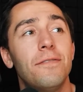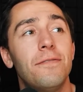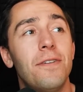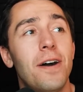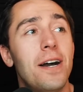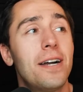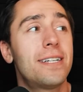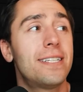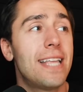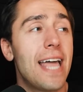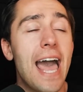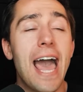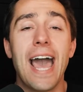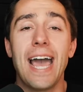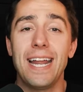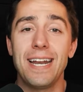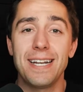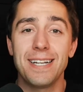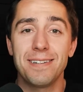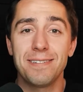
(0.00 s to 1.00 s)
Fuck
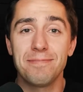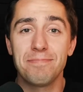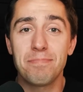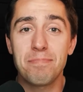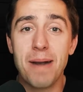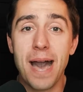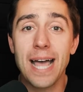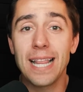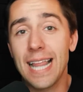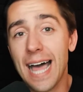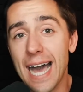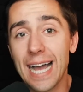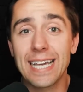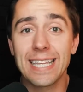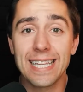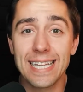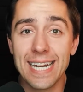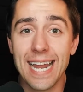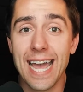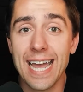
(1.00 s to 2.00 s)
that. My lock
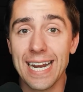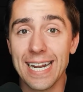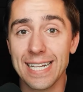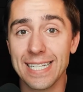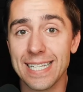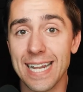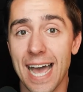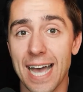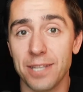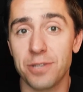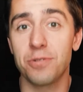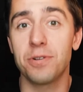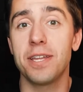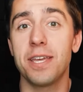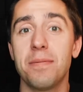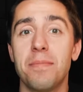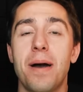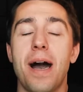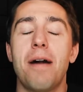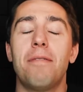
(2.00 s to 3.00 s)
of the night is
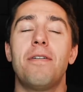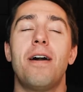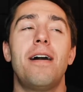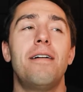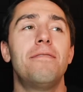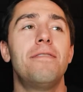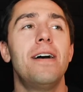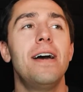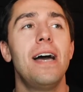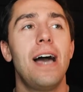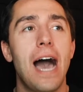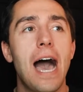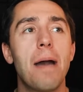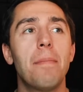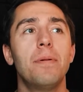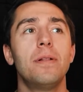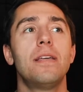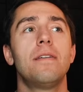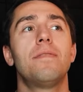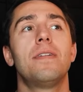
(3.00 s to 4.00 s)
Nassourdine Imavov. I
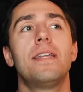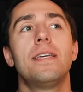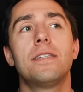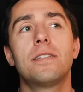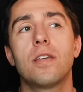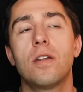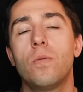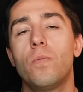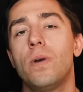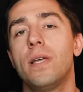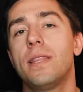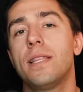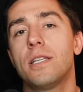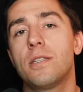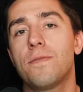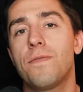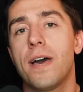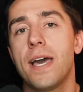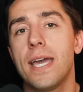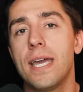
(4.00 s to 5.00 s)
believe that he's going to win
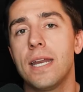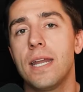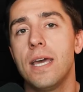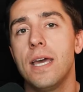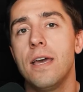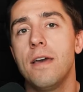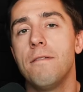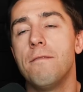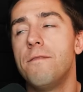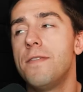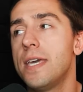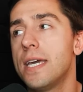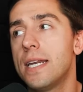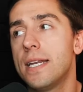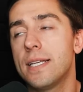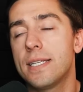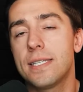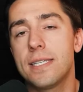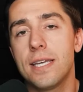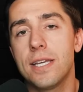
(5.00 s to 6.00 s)
this fight via
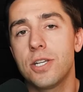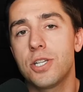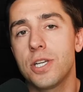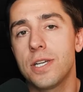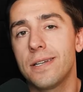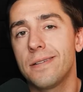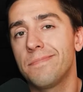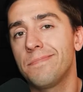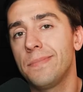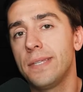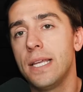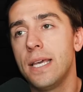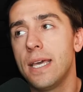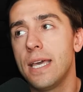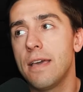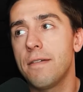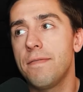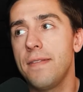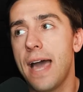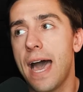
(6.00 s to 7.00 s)
decision.
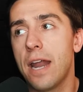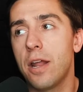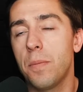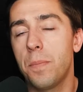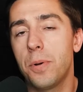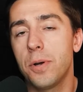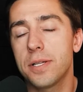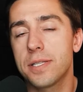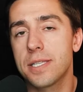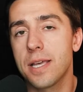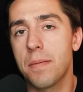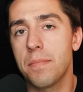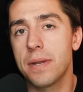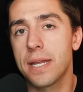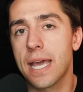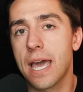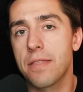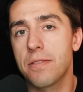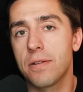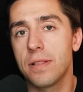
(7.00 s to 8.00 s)
If not, I'll put something
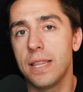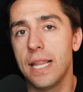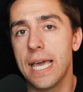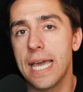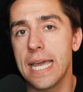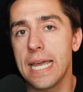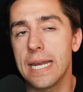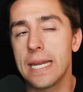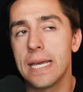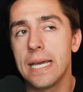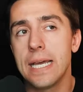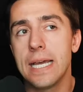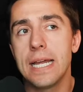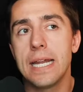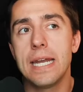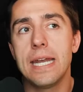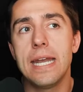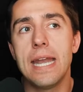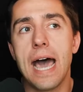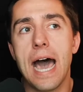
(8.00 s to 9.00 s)
together late.
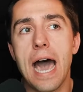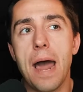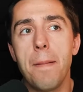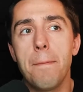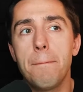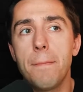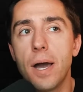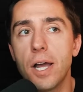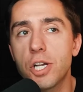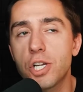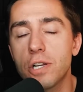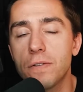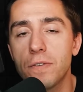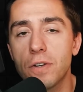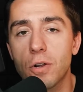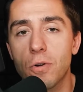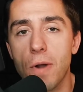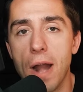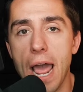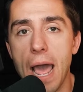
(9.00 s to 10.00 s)
Not much of
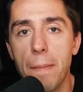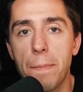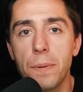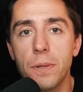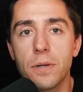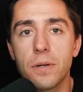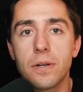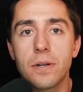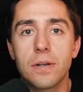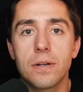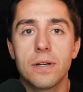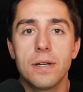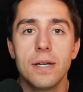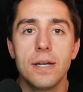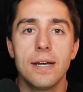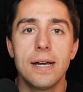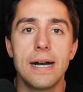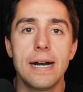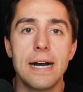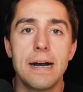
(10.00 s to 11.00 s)
a grappler.
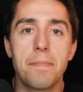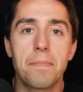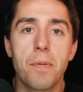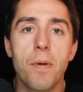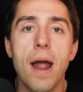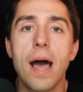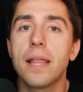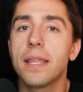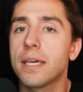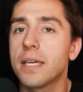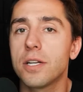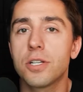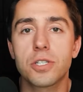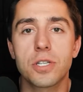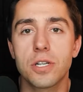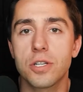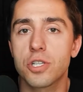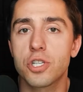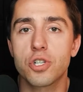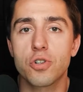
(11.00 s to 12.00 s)
Probably just
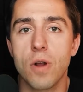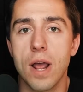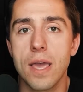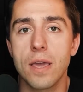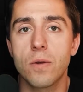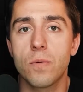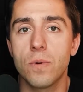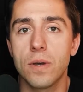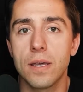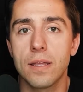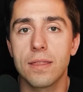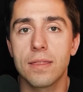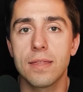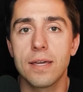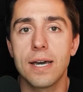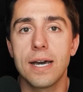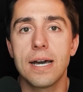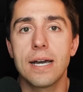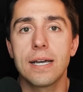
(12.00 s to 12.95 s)
going to strike with